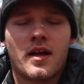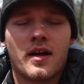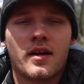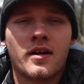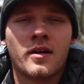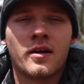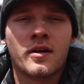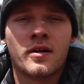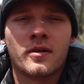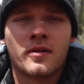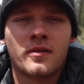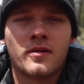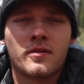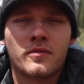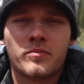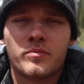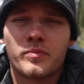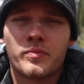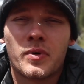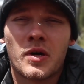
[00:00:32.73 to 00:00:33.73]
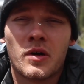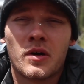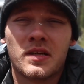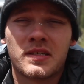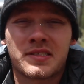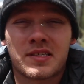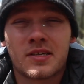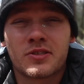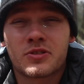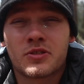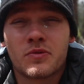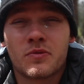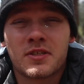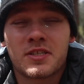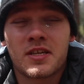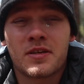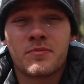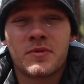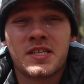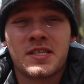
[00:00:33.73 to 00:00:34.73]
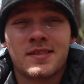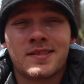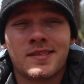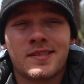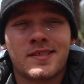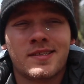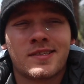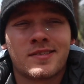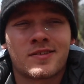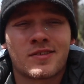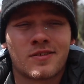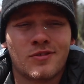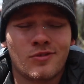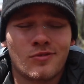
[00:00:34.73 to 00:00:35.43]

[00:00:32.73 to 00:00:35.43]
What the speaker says: But essentially what they mean is